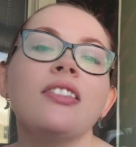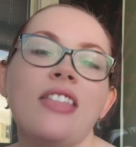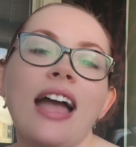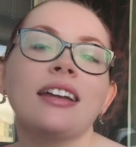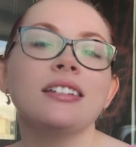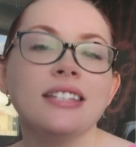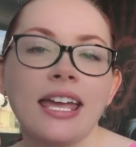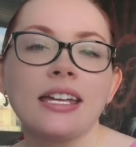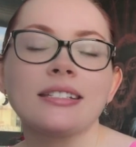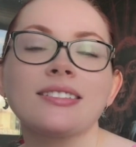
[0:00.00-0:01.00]
that
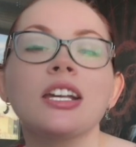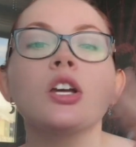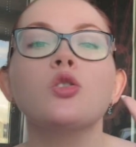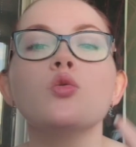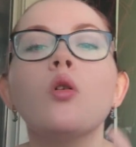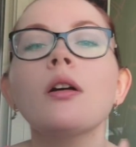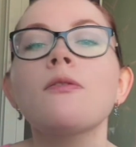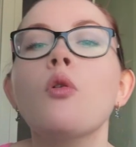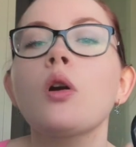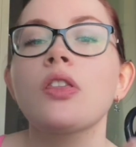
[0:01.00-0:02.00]
contains your
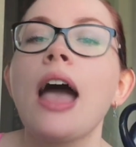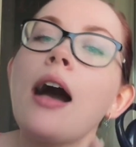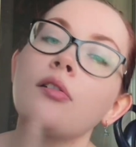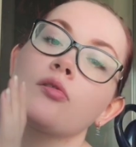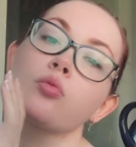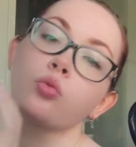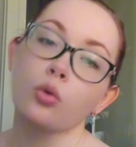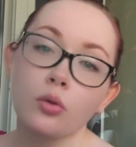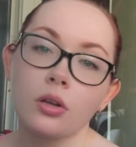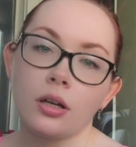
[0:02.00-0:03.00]
fourth house
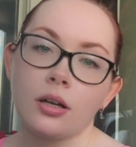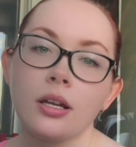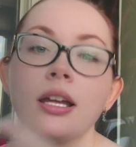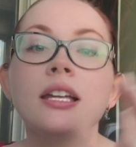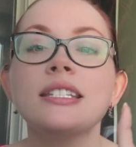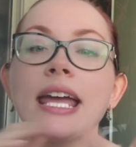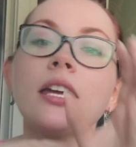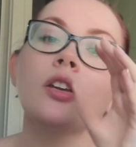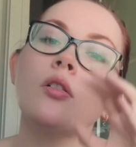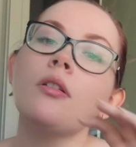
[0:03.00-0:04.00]
ruler. Take
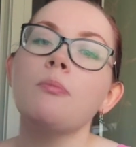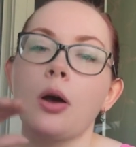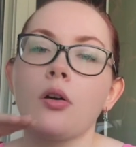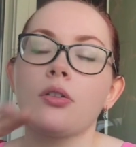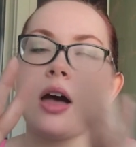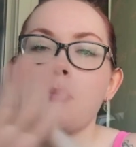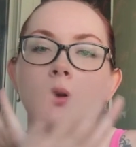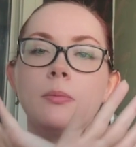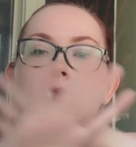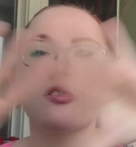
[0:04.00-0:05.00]
a note of both. I'll
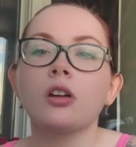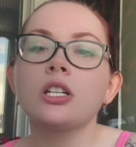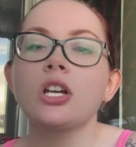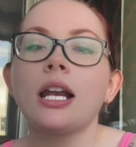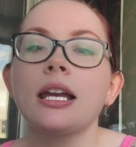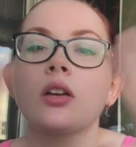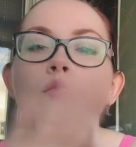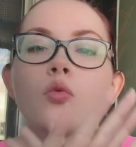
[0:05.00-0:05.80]
put up the screenshot again.